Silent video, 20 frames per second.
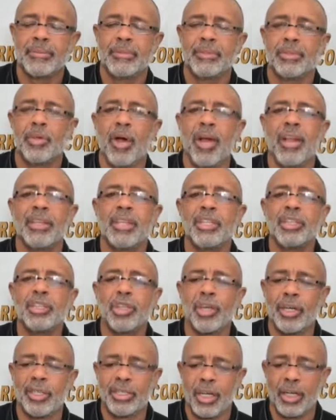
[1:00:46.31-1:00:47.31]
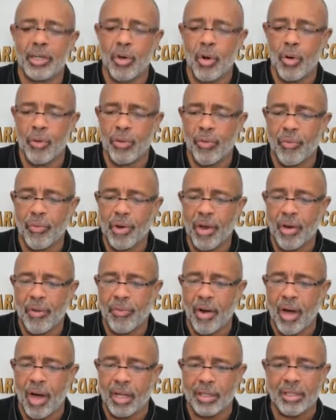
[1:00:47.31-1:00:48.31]
So at this Thursday, go to Real
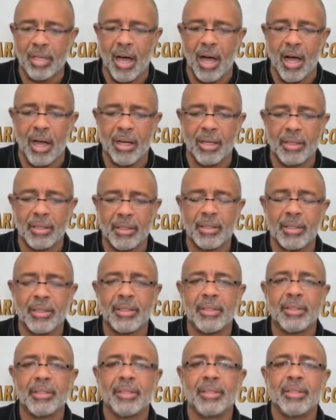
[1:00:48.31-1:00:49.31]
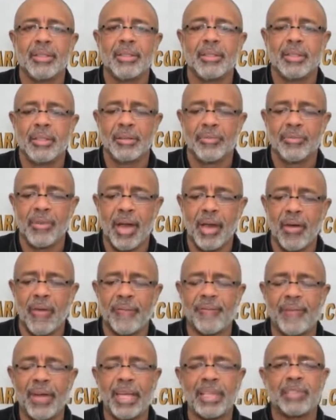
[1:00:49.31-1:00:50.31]
Raw Talk right on
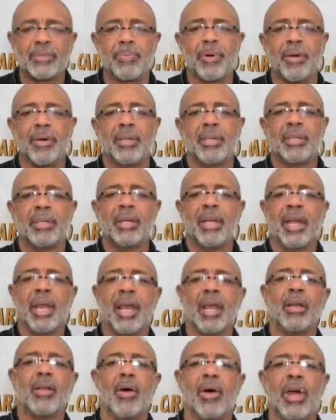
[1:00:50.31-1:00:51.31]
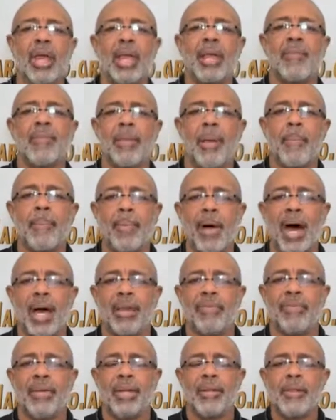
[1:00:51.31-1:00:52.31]
Facebook and go ahead and be a part
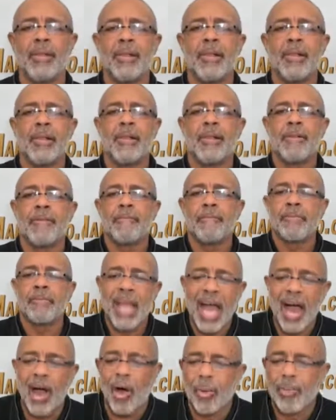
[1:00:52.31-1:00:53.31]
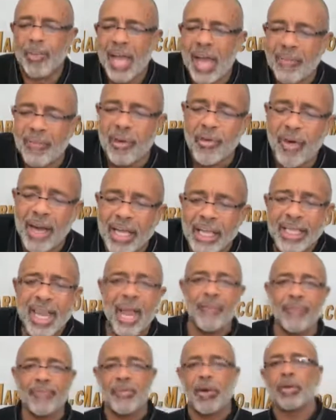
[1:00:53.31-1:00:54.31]
of it. Now, I hope you have a great
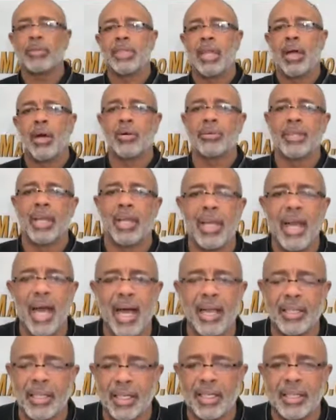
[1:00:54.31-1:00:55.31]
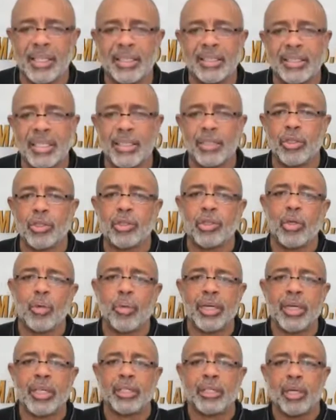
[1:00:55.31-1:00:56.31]
night, folks. I hope that God continue to do
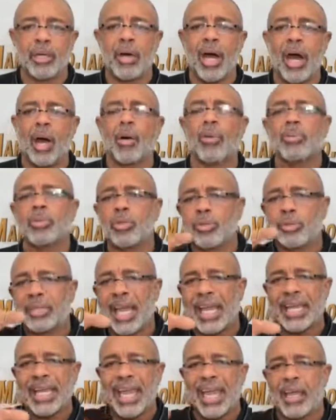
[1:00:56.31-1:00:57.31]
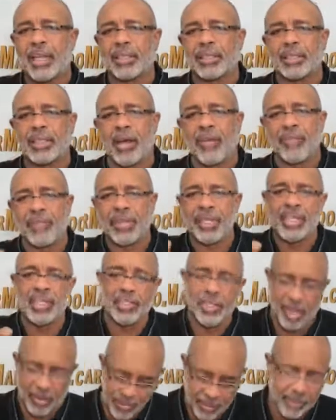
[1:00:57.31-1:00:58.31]
what he do. I hope you take care of yourself and
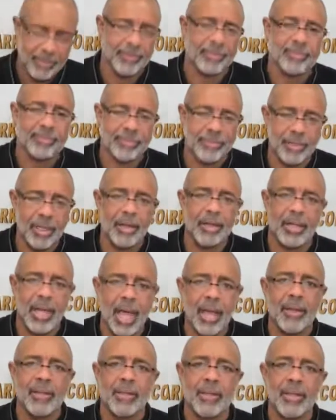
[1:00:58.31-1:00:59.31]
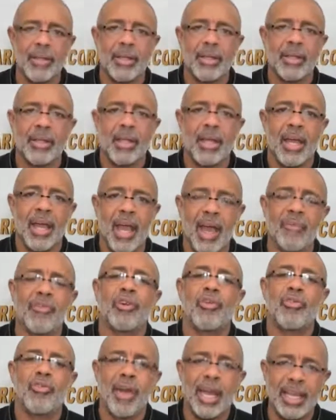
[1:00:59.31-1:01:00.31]
each other, okay? Have a
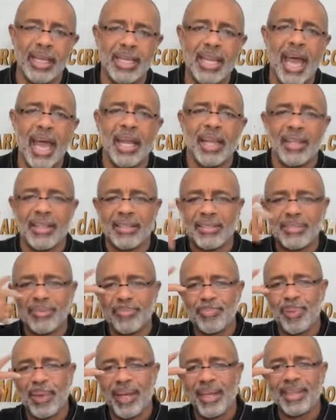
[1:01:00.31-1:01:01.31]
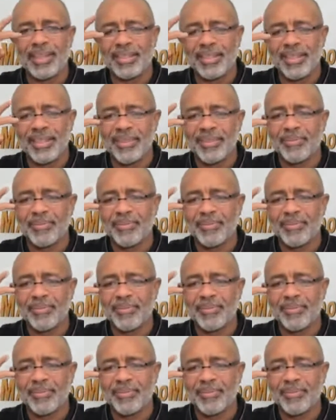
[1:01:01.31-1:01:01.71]
great night. Peace,